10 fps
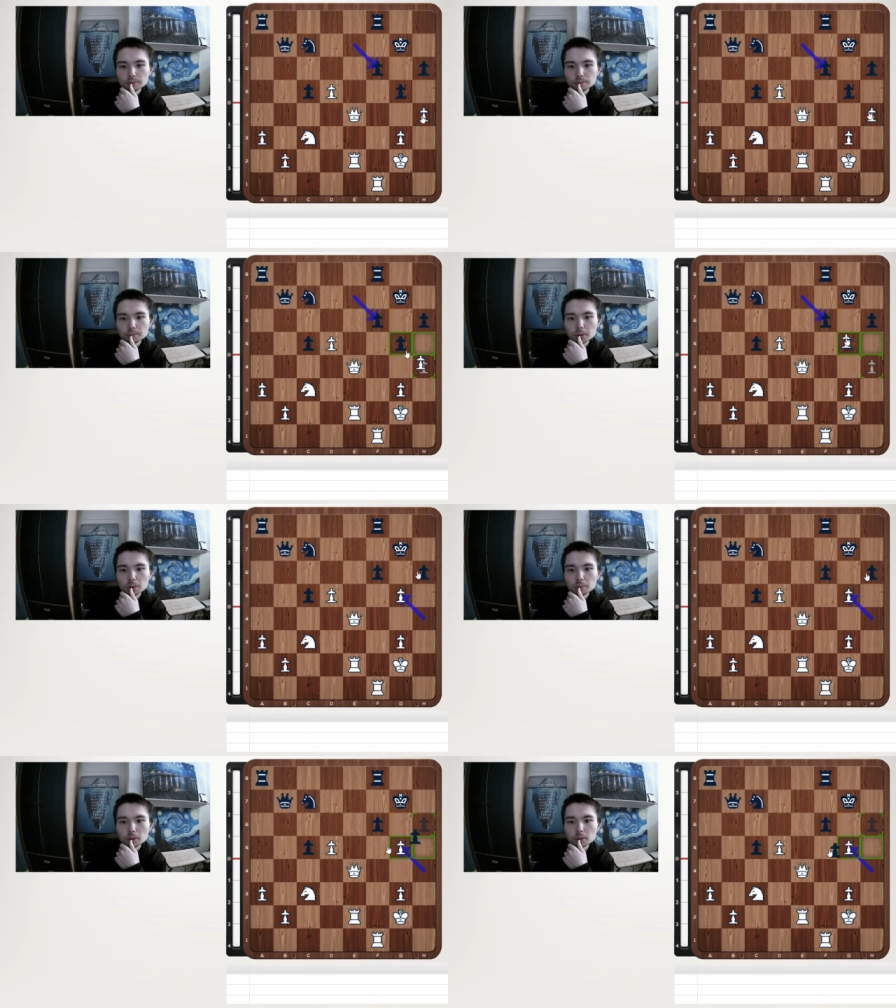
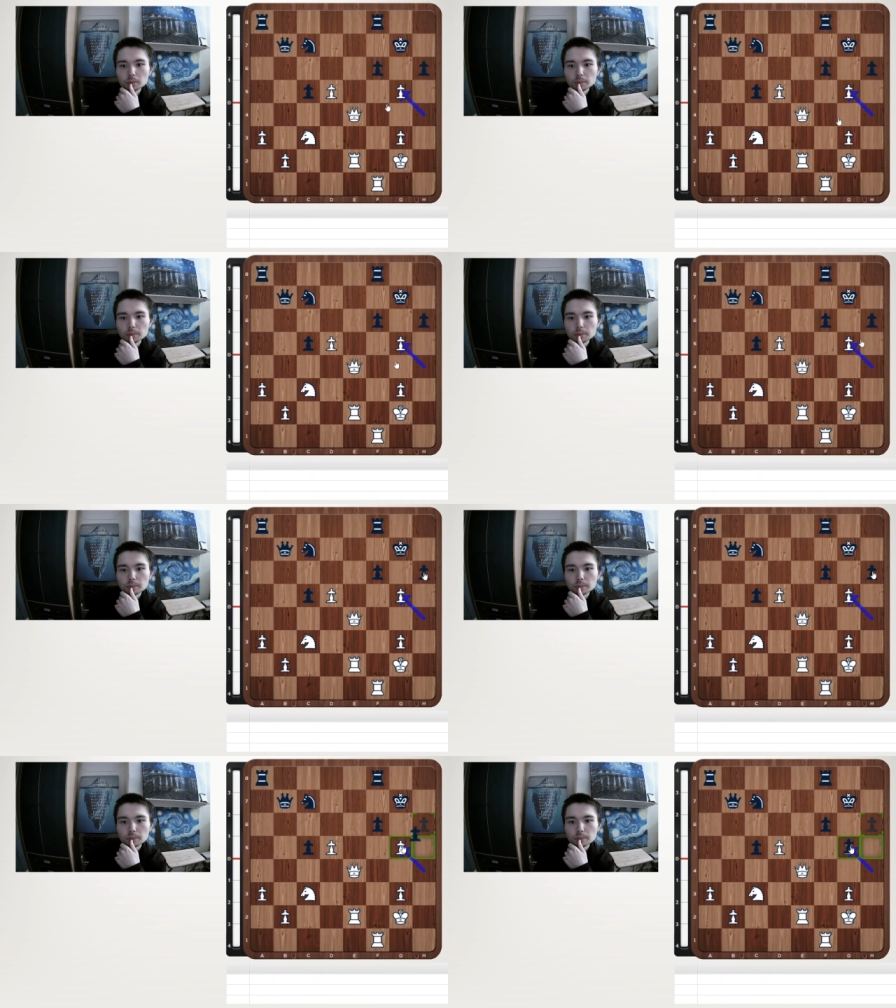Boom, boom.
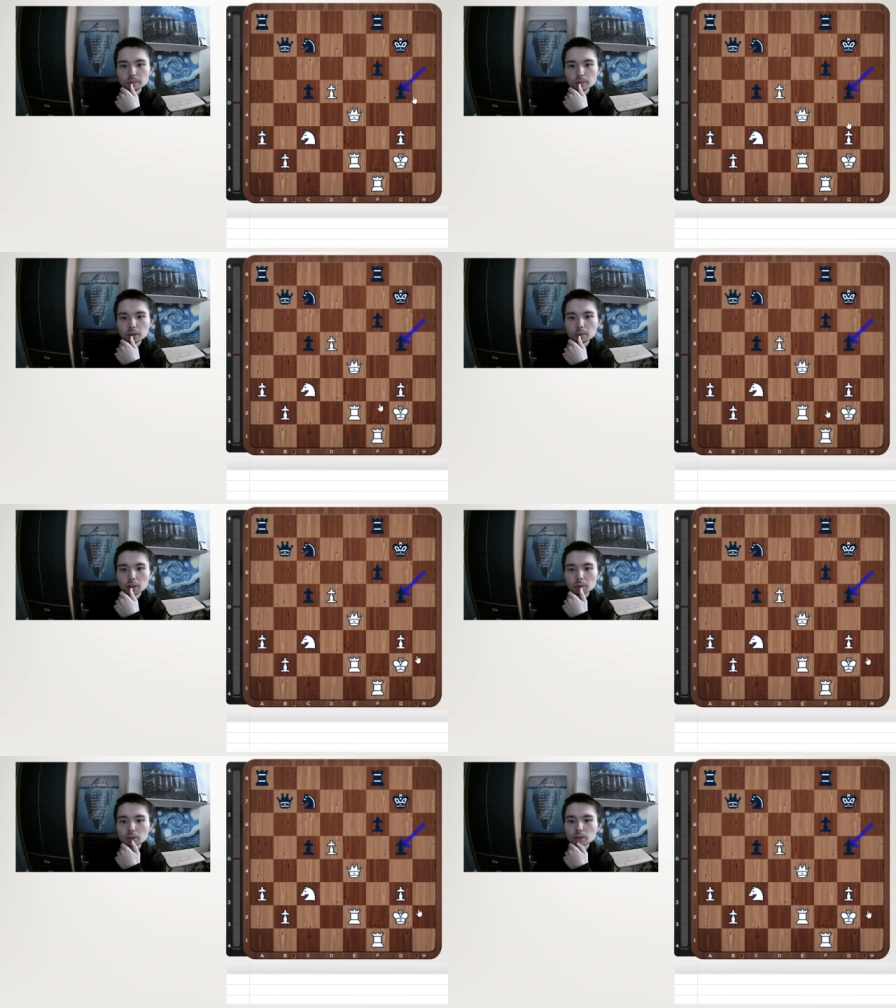And then
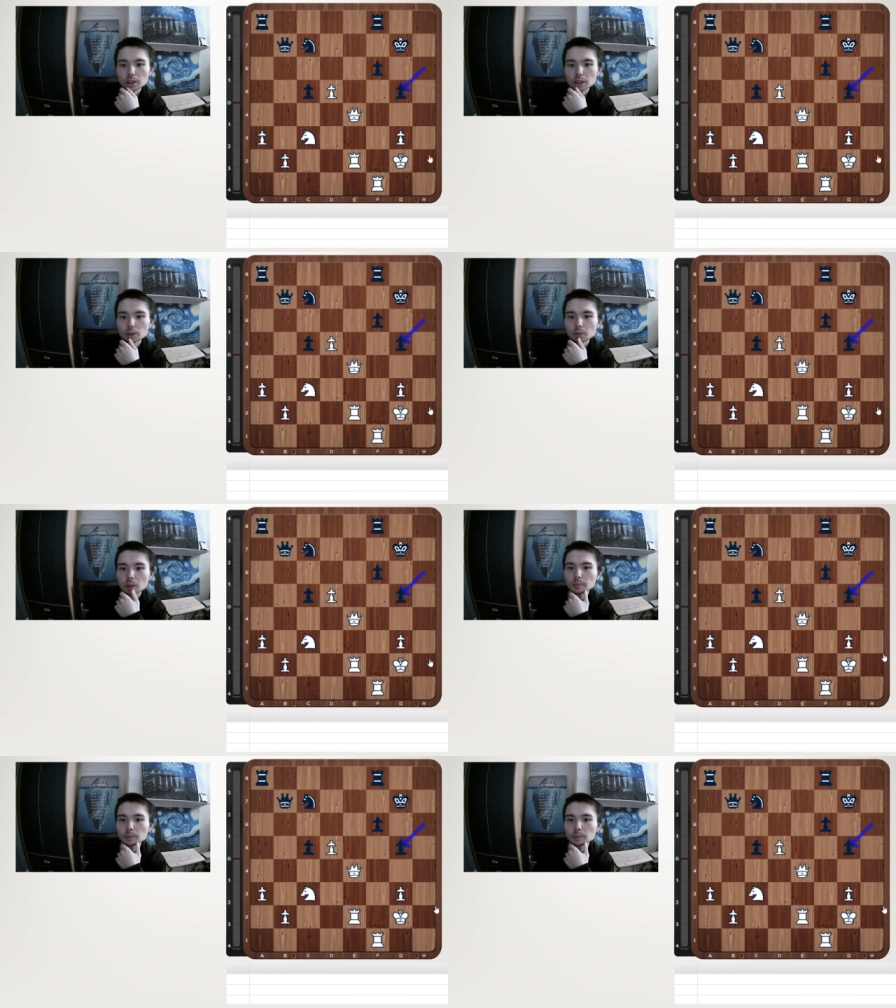maybe rook h1.